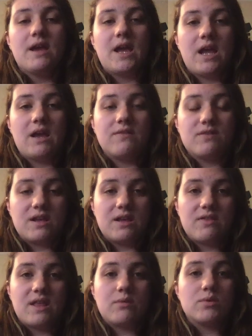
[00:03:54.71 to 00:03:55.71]
and
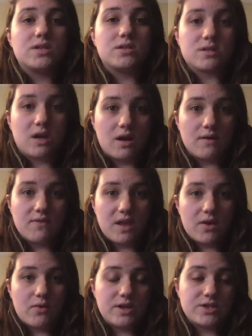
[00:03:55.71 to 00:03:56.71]
then they would solve the
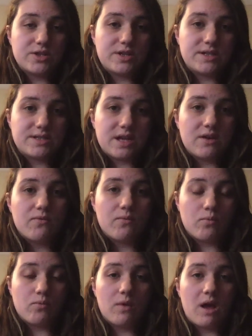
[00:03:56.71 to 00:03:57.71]
equation itself
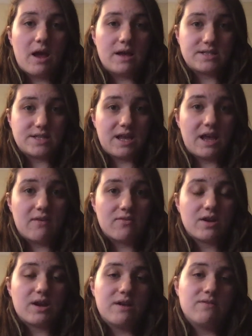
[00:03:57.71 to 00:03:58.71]

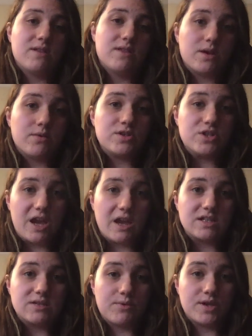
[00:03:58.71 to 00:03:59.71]
together, and then they would
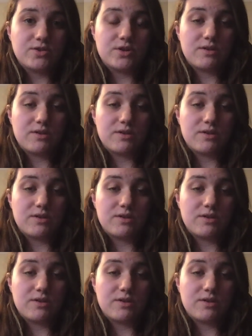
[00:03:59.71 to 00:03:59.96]
check to make sure